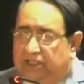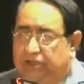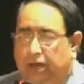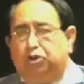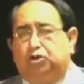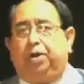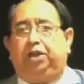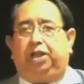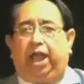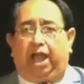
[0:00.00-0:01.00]
the
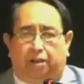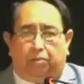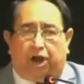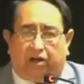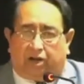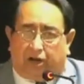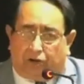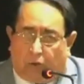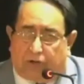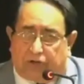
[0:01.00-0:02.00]
establishment and Imran
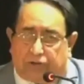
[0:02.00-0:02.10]
Khan